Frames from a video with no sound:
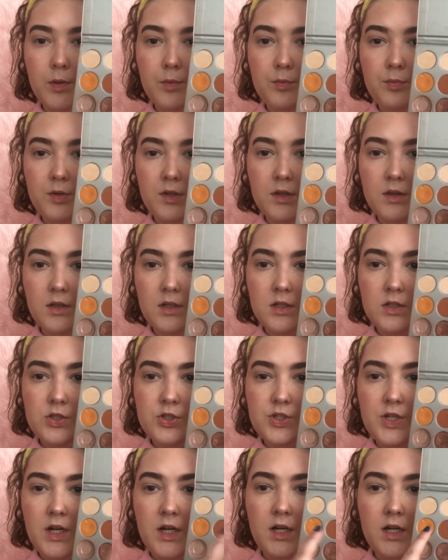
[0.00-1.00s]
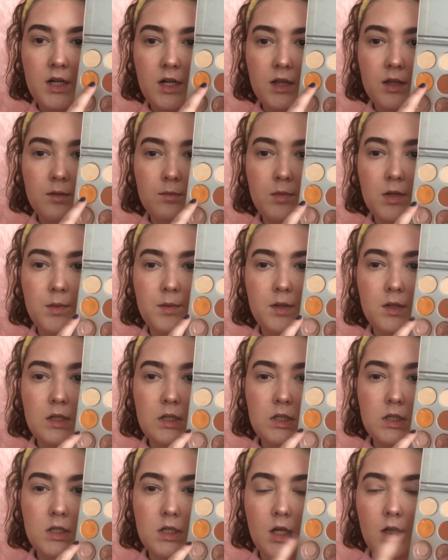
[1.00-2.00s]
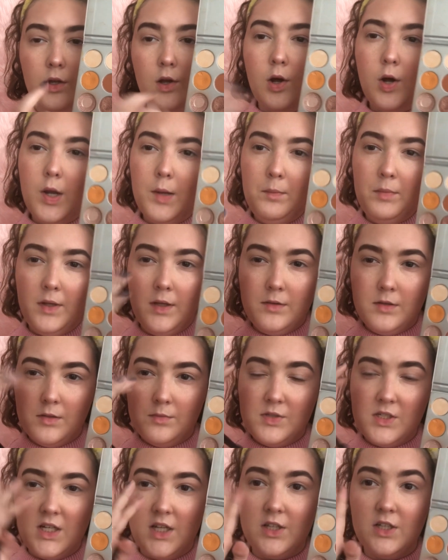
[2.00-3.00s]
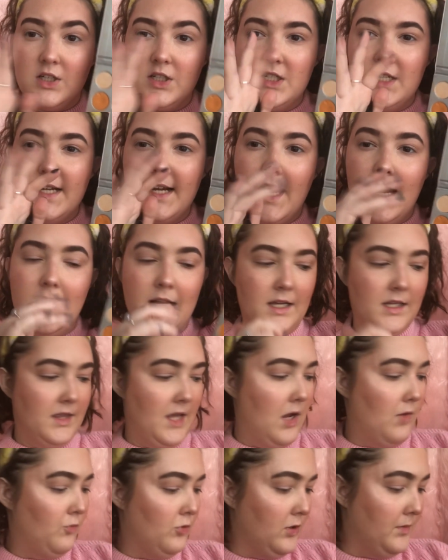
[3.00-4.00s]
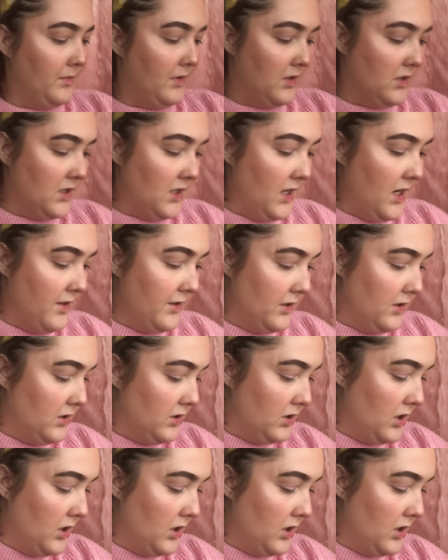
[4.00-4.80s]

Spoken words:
probably this shade and then maybe this yellow and blend them together to kind of get that warmth together.